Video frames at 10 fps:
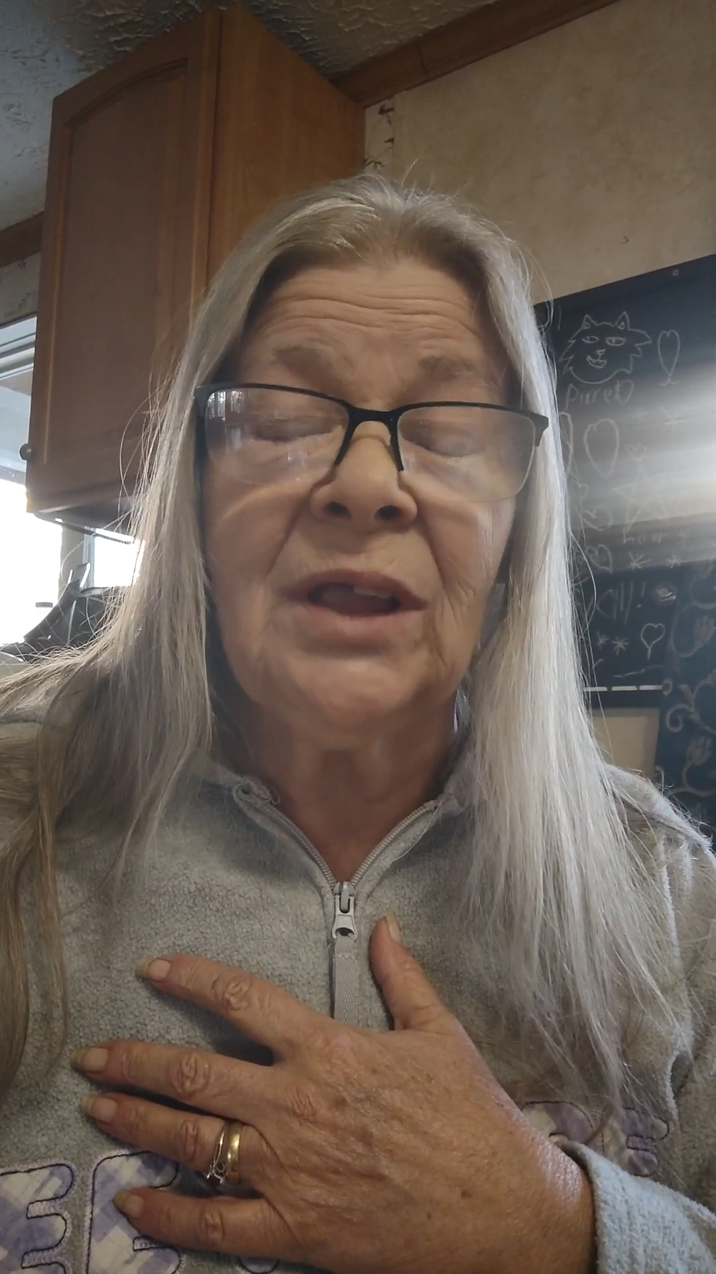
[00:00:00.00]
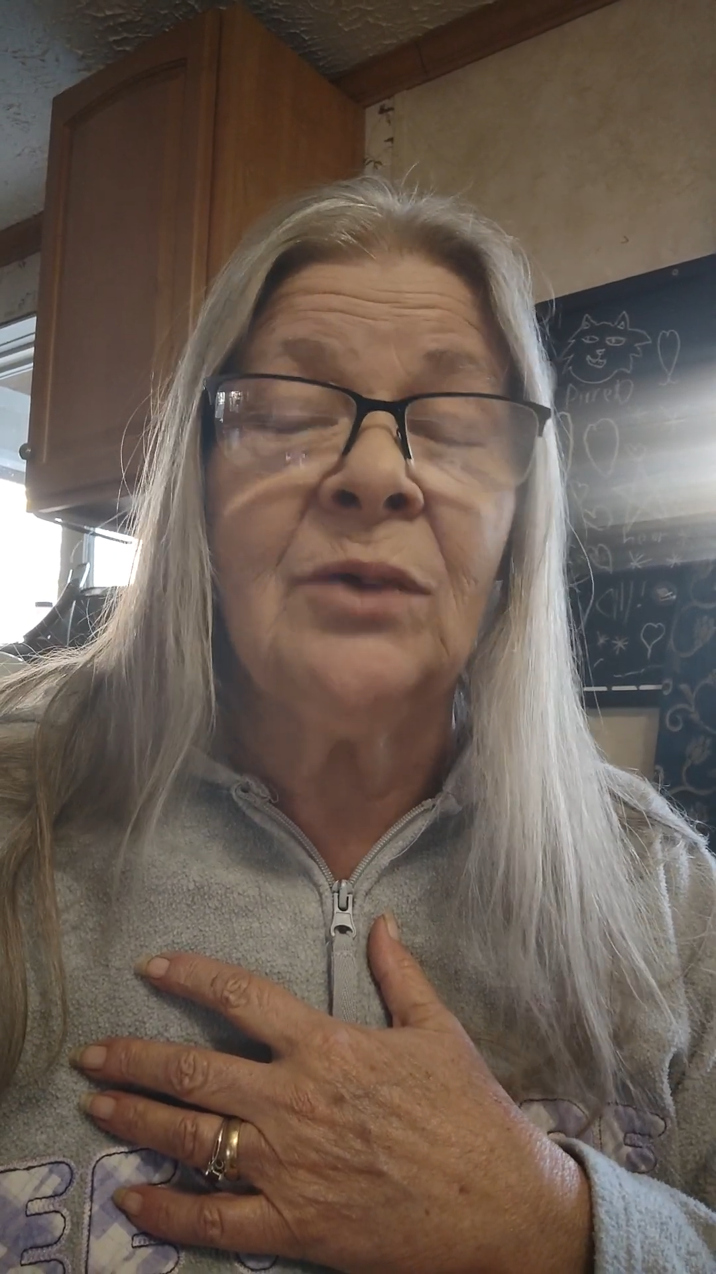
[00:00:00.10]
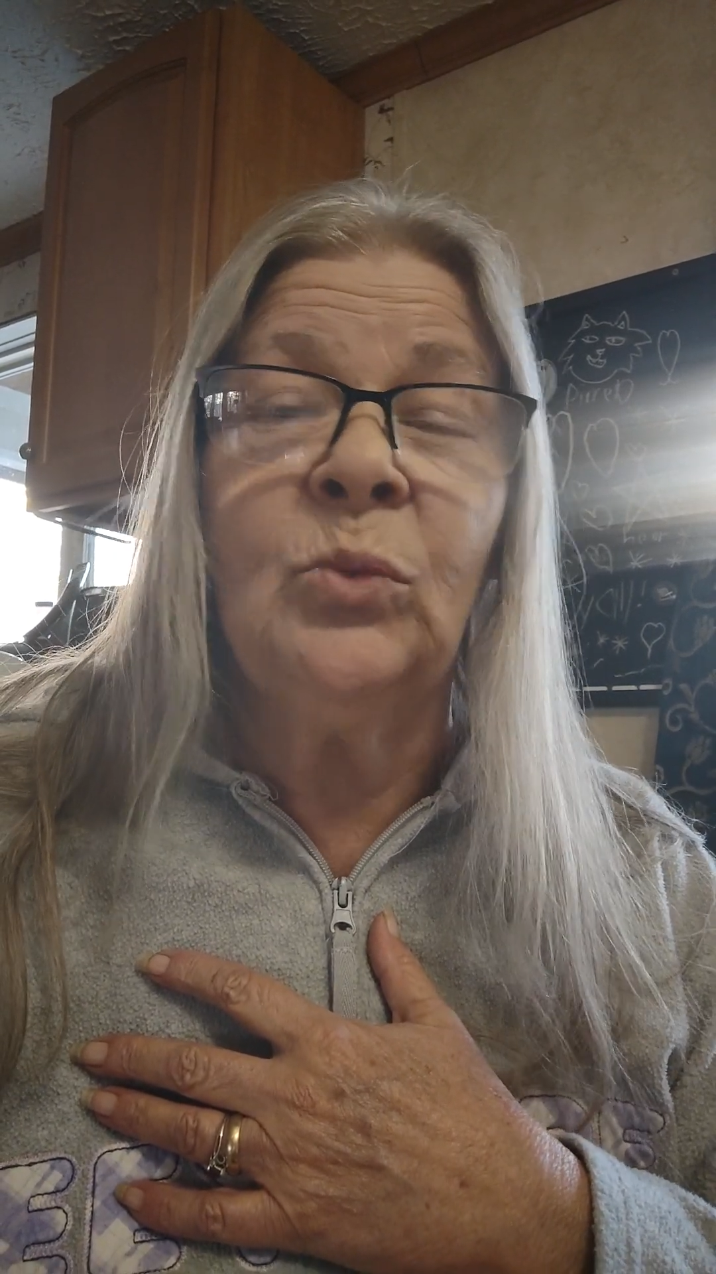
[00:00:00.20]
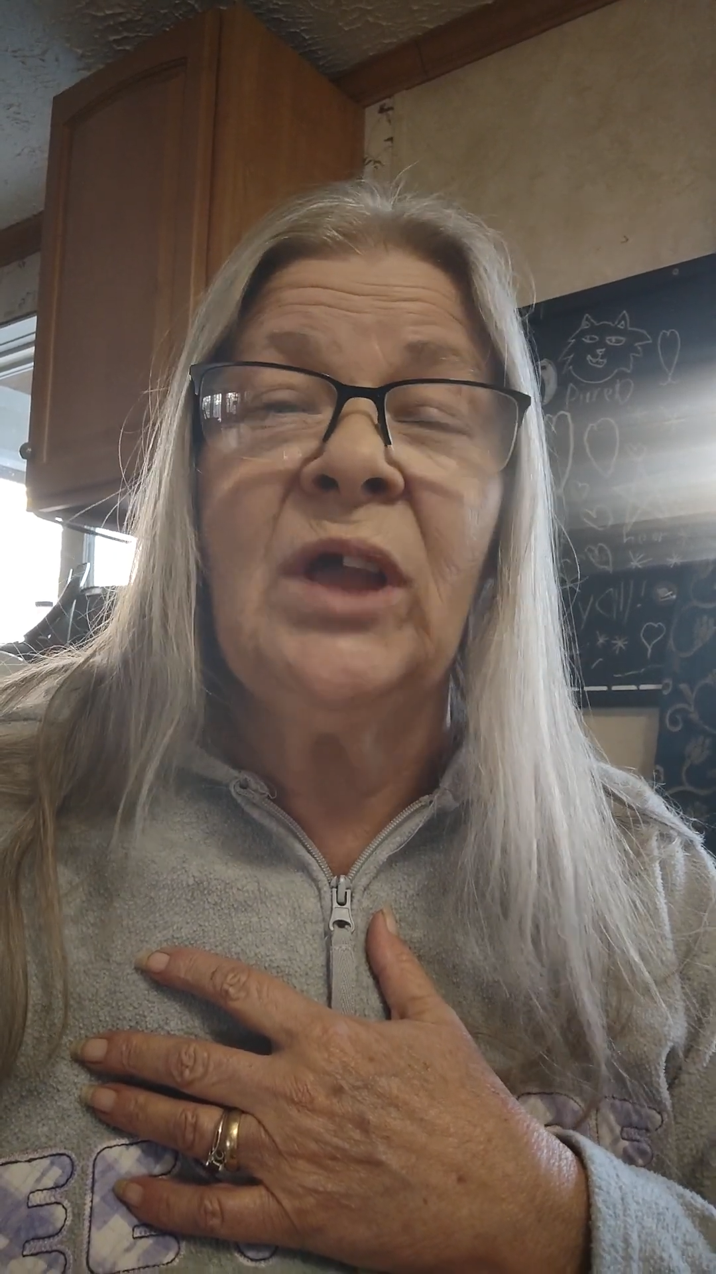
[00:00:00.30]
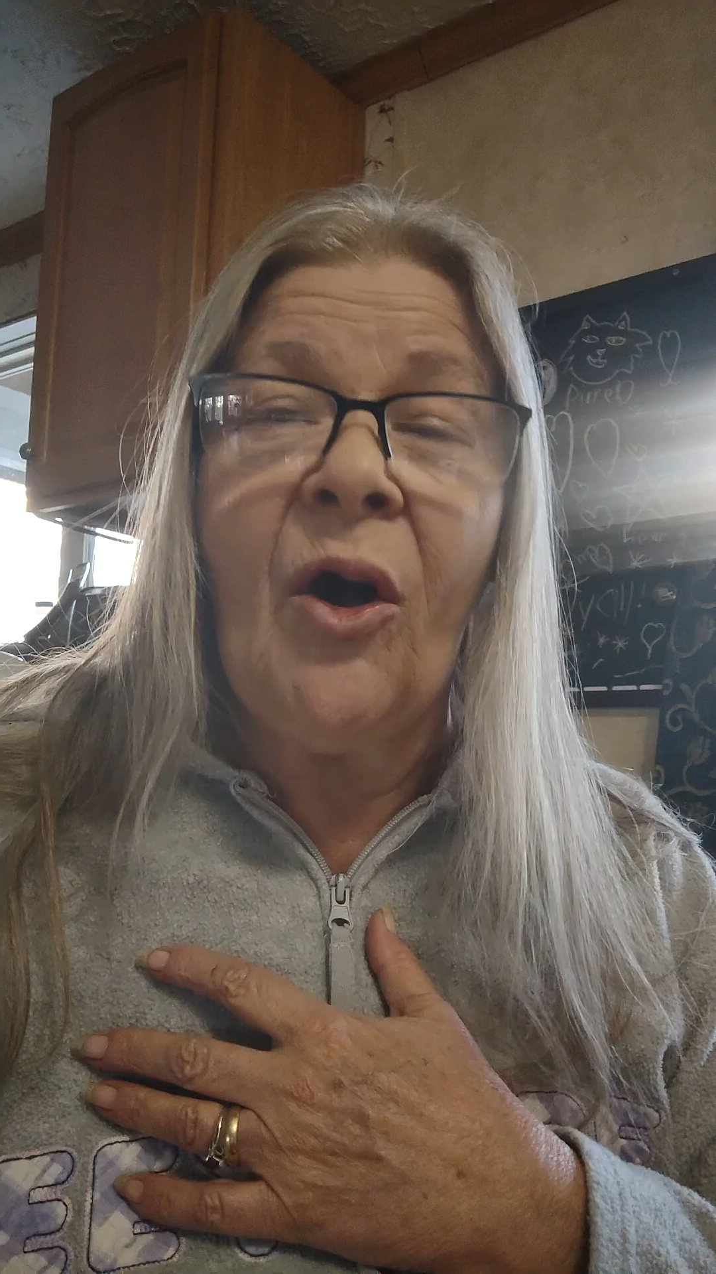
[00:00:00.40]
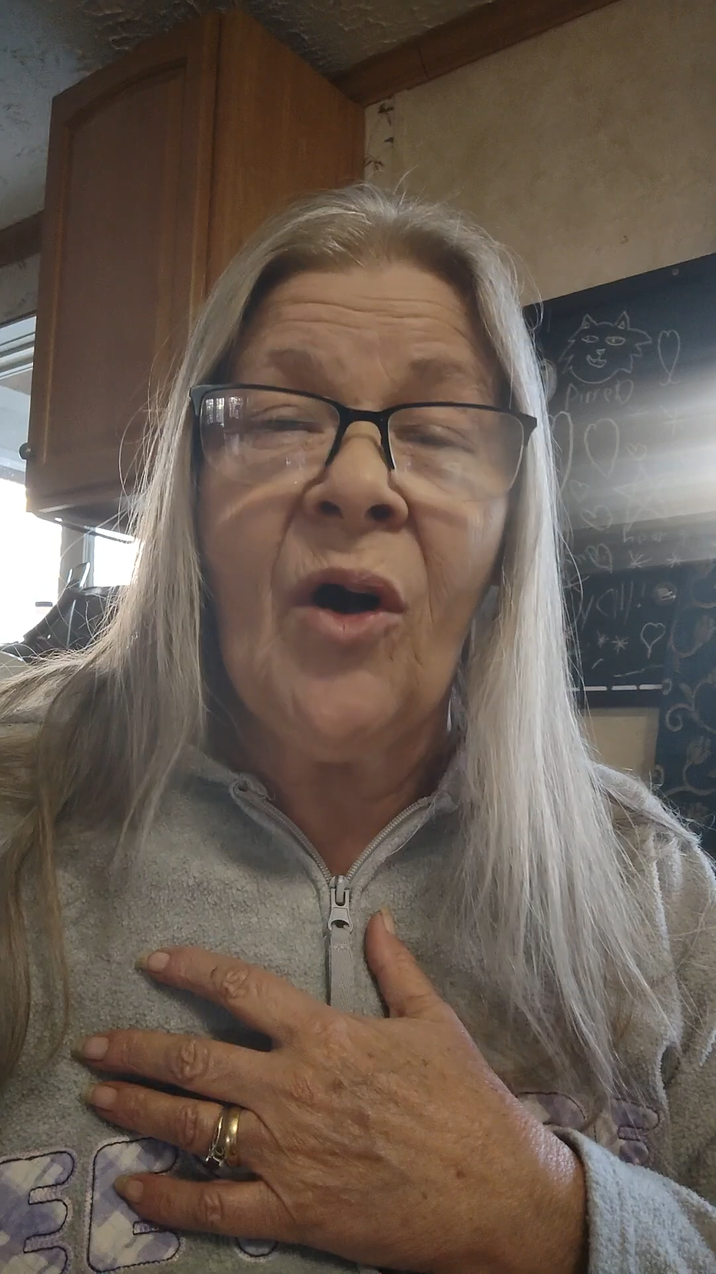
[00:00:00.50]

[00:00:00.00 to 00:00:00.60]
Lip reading: and we